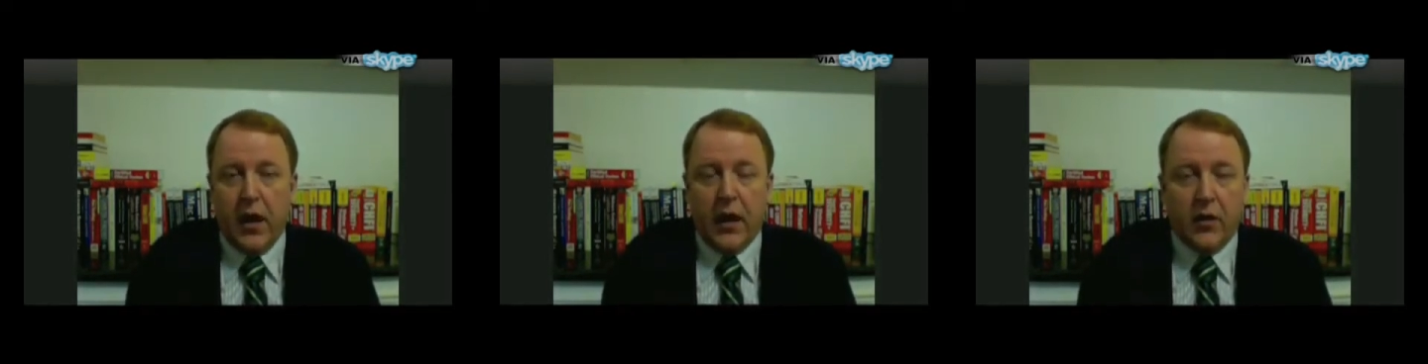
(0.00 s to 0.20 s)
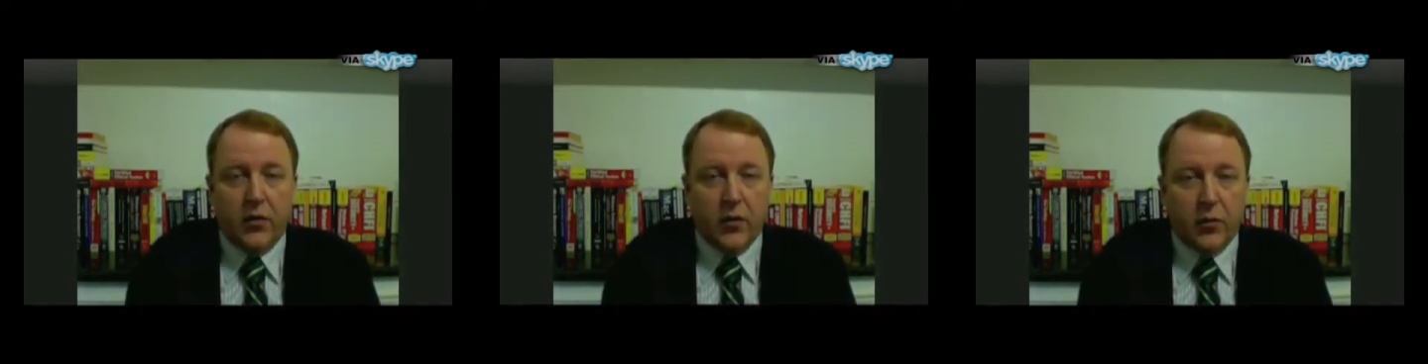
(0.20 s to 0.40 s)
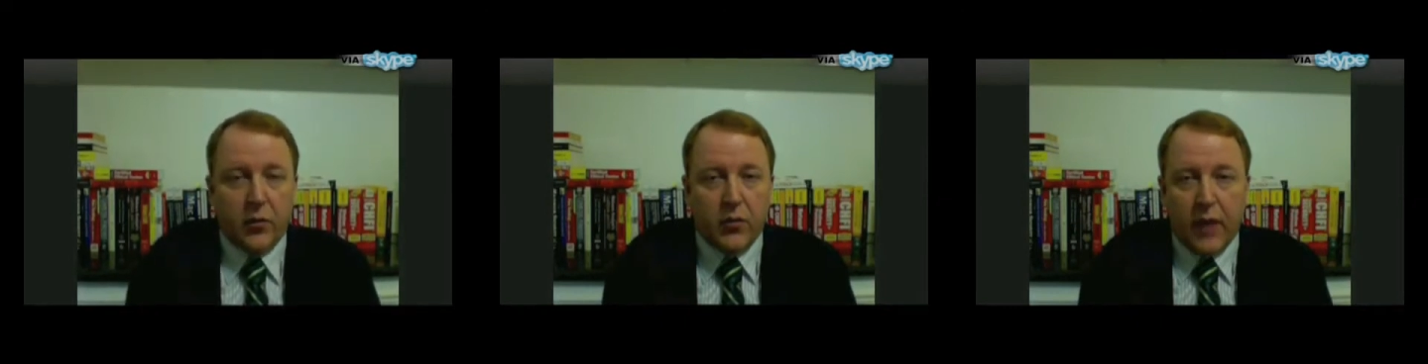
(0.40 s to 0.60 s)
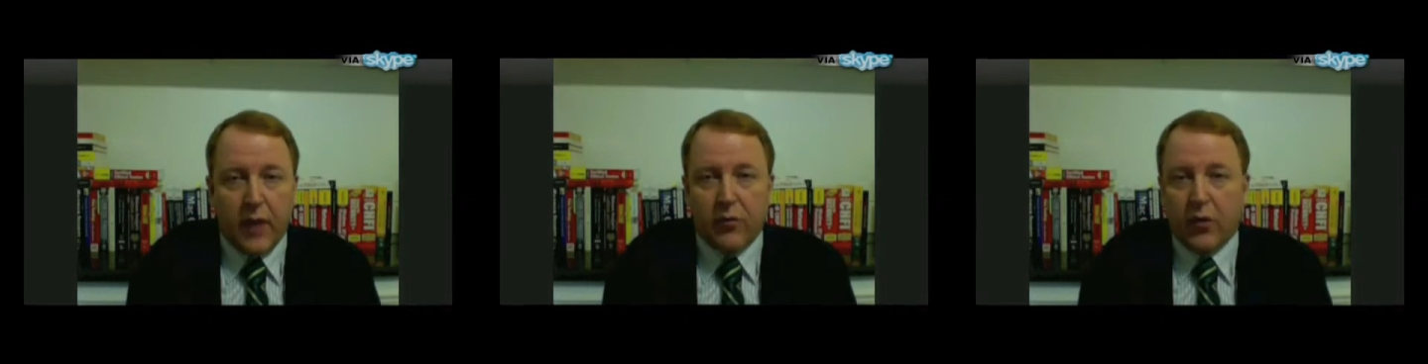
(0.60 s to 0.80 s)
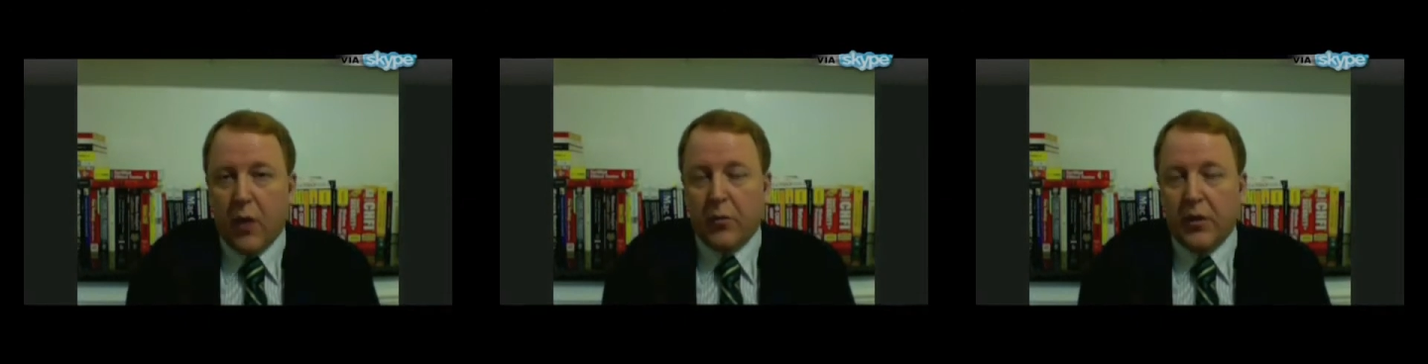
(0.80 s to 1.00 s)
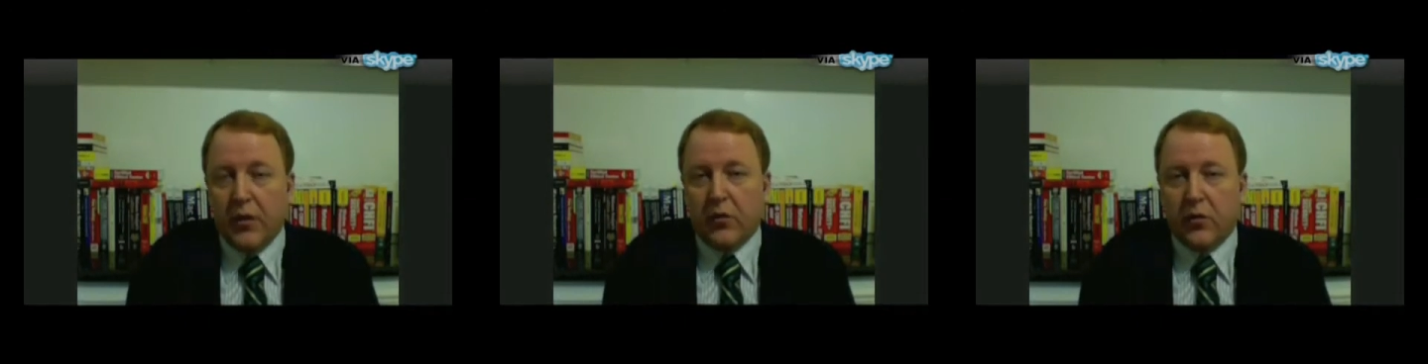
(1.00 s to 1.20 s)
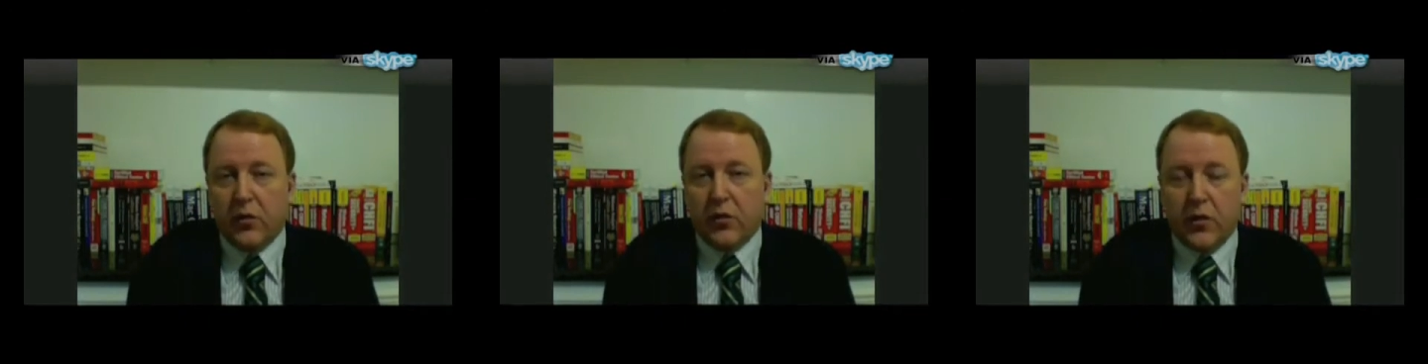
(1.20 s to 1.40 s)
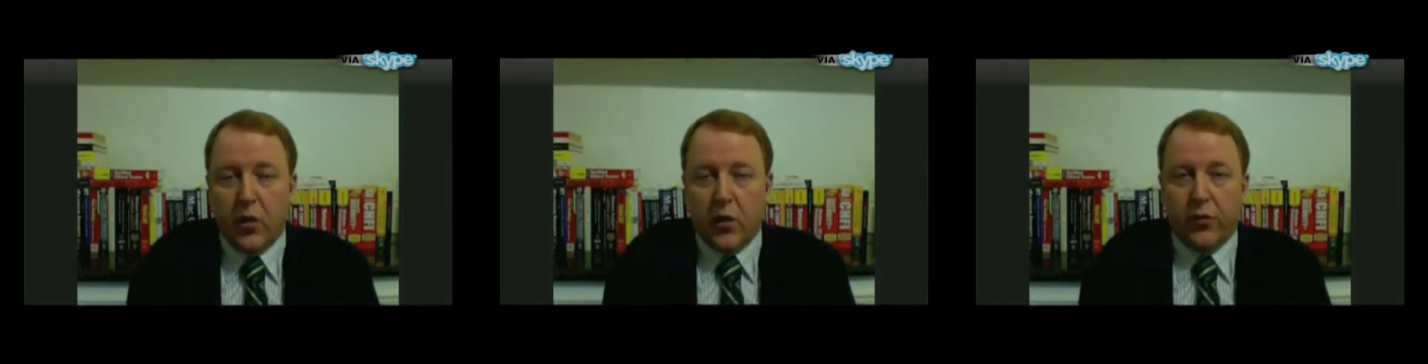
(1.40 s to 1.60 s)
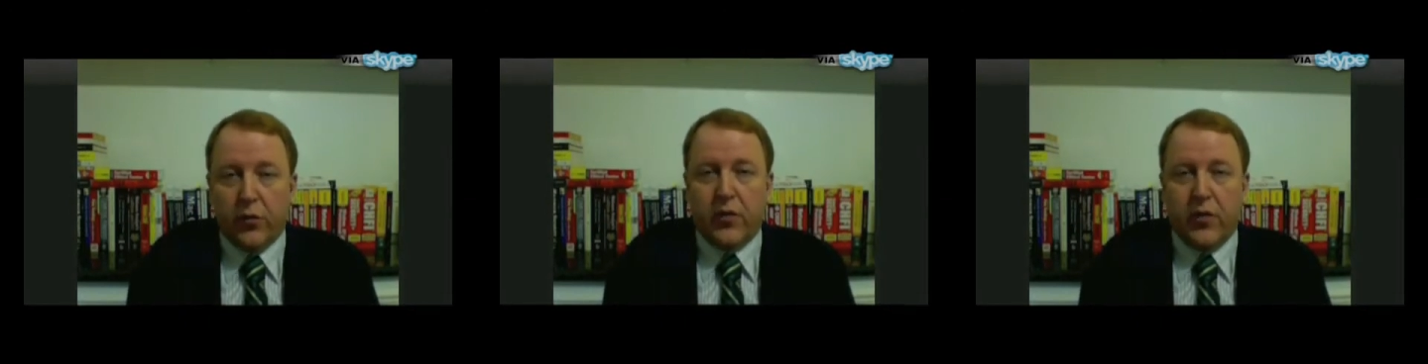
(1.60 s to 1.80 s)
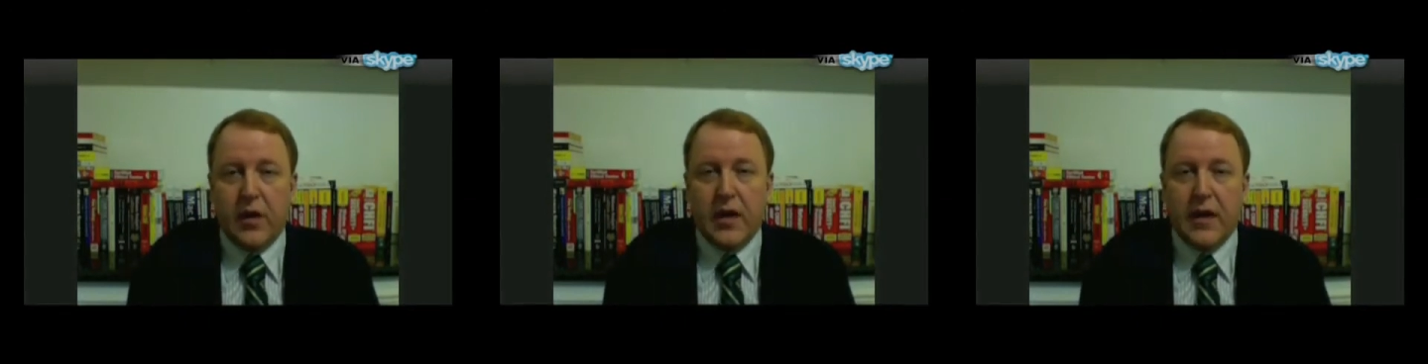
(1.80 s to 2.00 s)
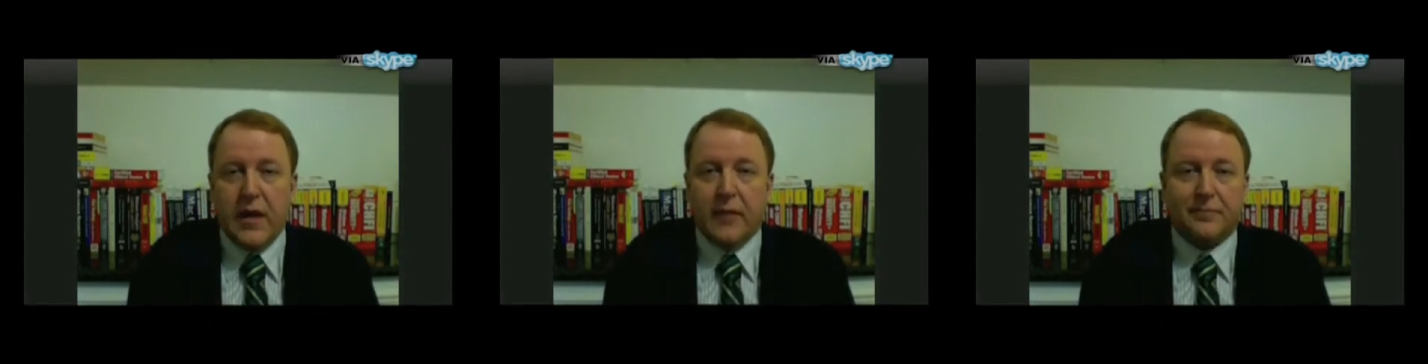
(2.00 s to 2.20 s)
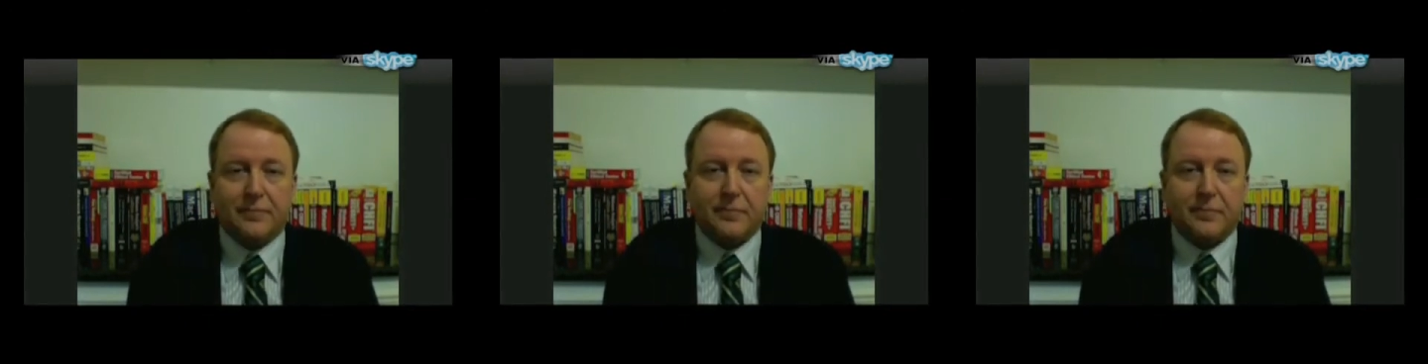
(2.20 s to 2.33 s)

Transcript: And sometimes companies just don't see